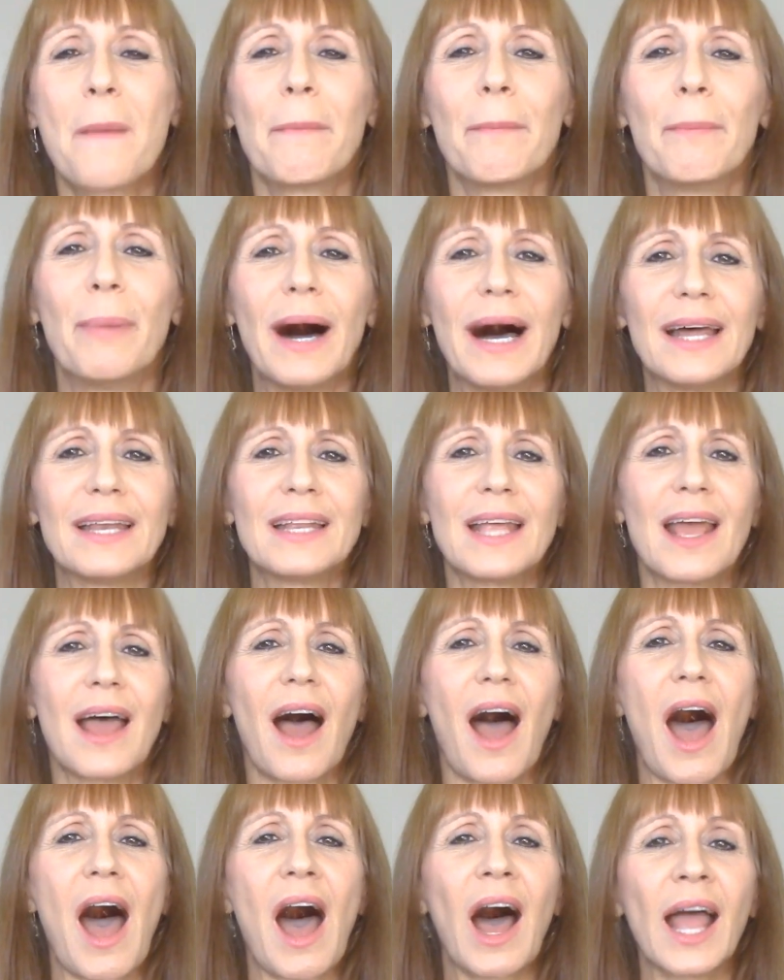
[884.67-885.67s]
but
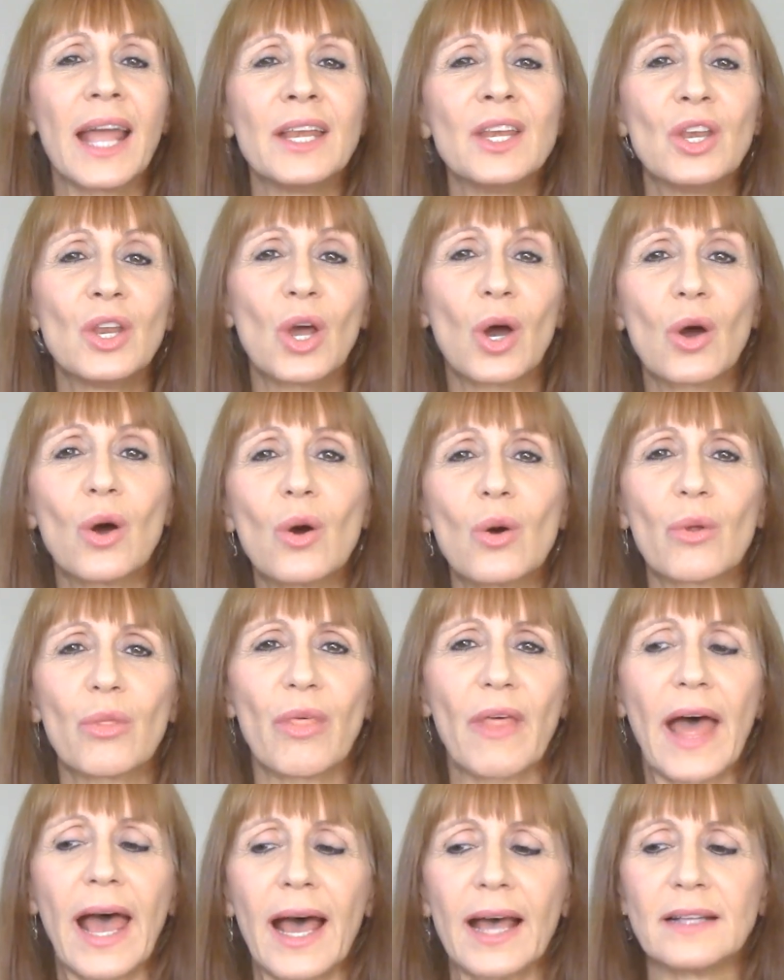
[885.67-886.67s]
I know
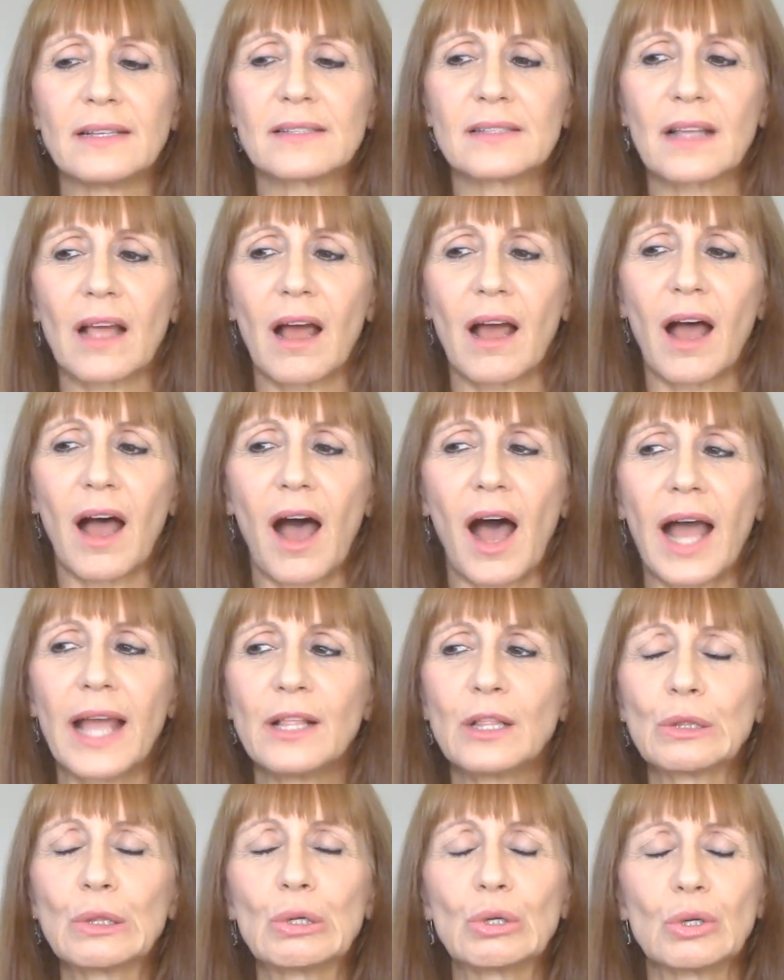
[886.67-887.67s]
that
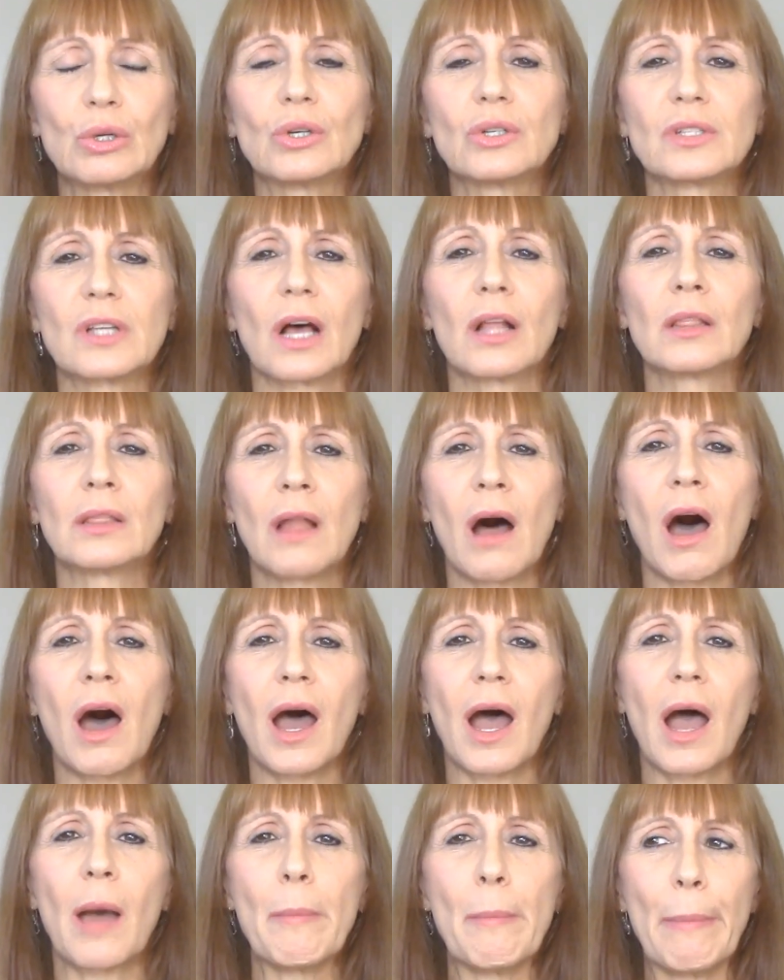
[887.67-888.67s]
I learned a
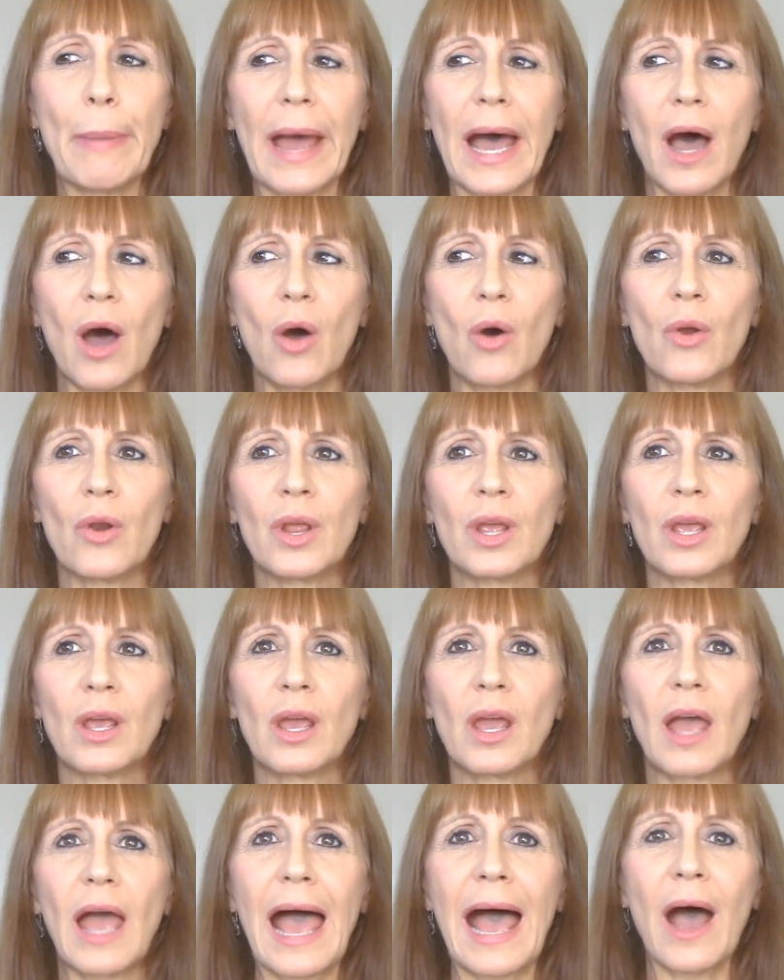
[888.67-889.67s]
lot about
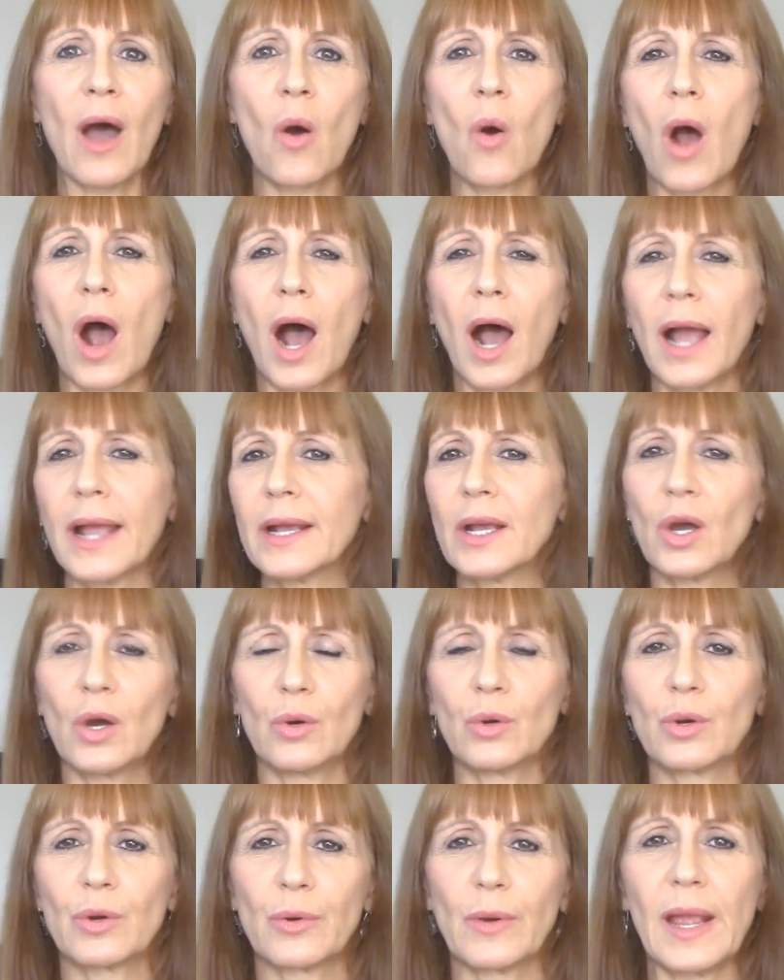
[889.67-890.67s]
how I
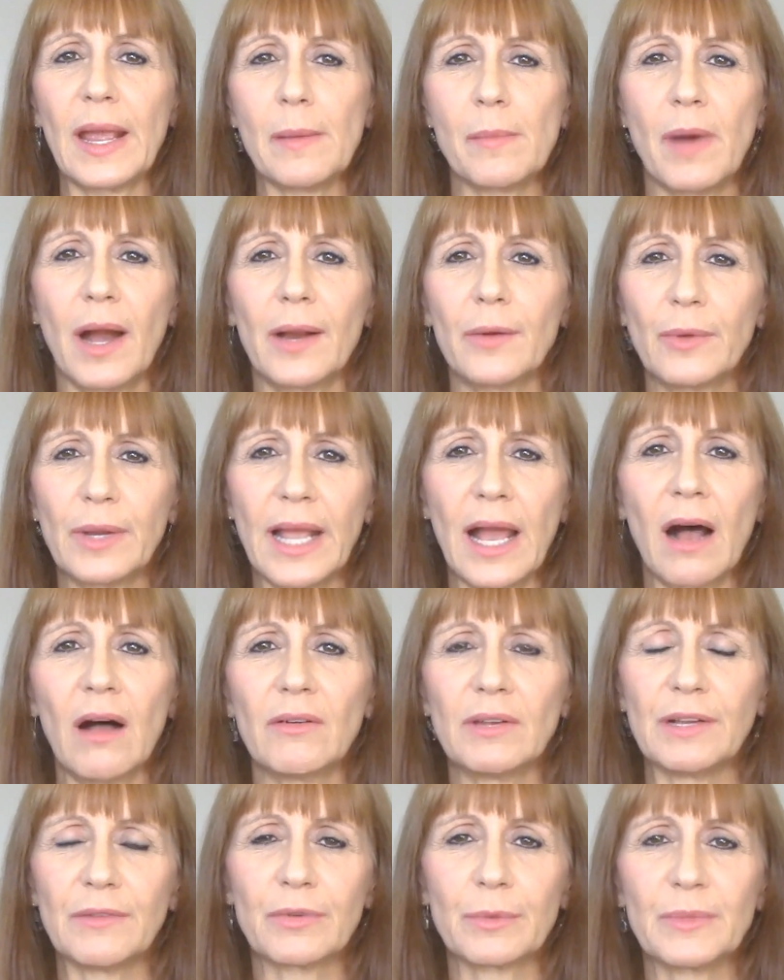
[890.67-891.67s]
co create my
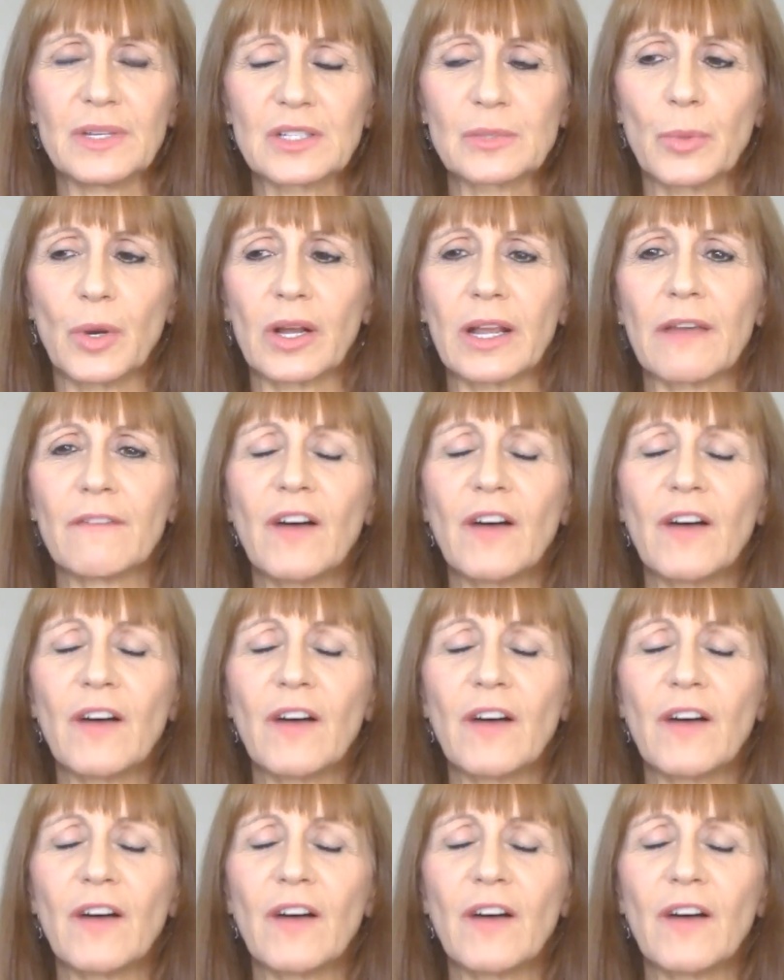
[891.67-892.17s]
reality from this book.